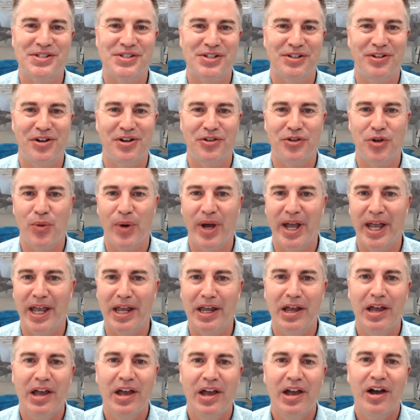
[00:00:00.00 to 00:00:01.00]
along the
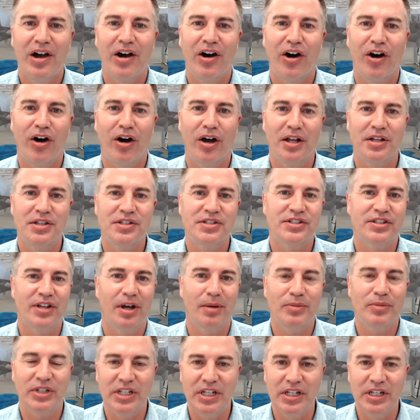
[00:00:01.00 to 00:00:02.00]
way on
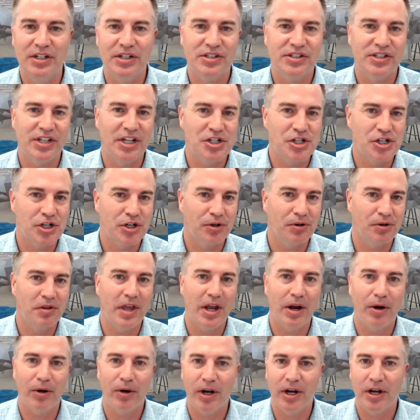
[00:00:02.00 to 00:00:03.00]
some key decision or
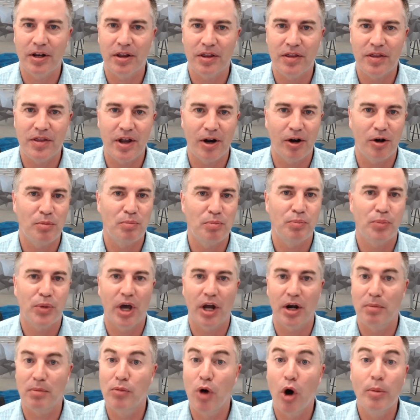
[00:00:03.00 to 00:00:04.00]
their their
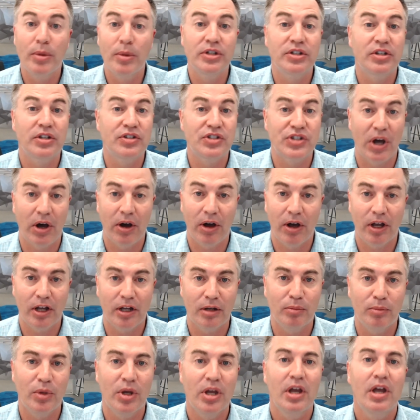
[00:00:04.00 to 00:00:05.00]
kind of moment in
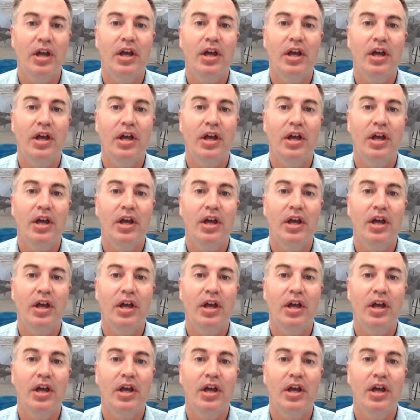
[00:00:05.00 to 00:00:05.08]
time